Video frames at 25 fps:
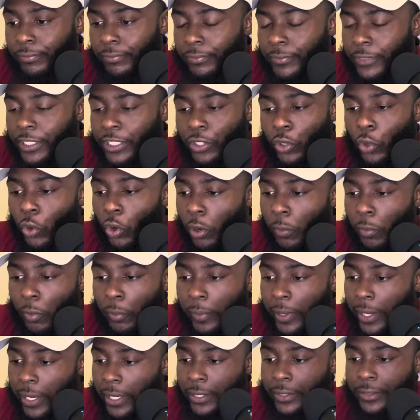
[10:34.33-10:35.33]
It's horrible,
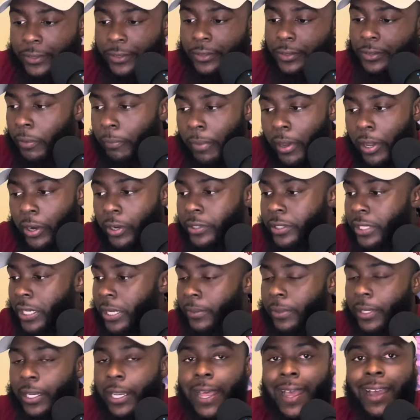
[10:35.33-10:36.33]
man. It's a better team
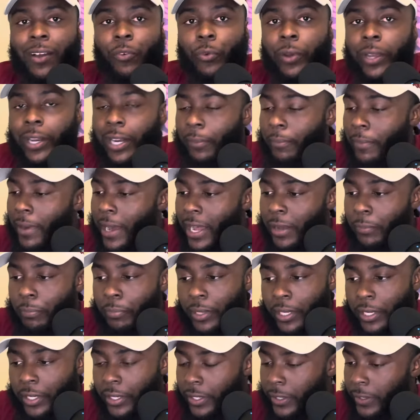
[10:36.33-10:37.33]
than not win, in my
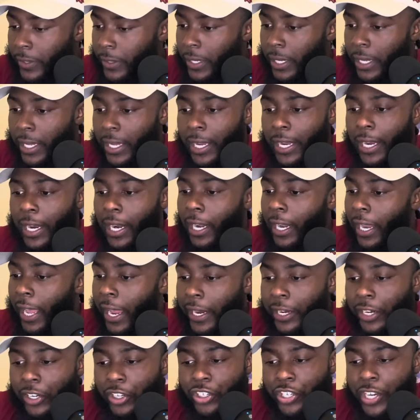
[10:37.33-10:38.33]
opinion.
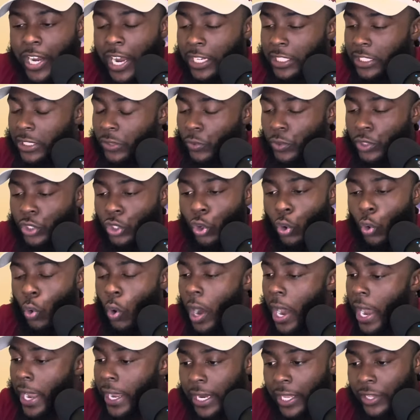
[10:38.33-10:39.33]
Landon Jackson was
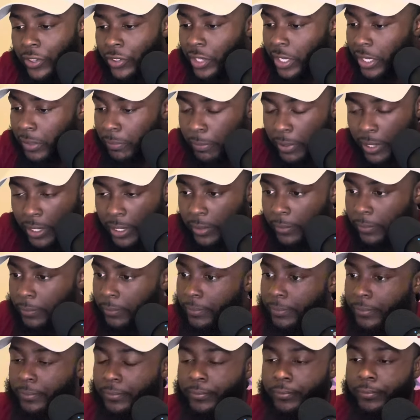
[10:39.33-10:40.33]
quiet as can be.
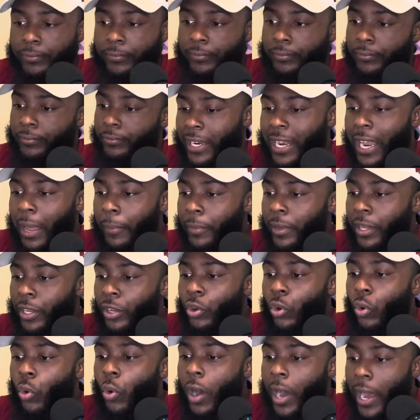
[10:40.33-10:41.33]
And I mean
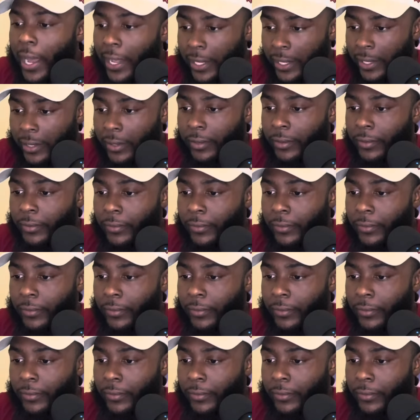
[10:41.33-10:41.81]
quiet.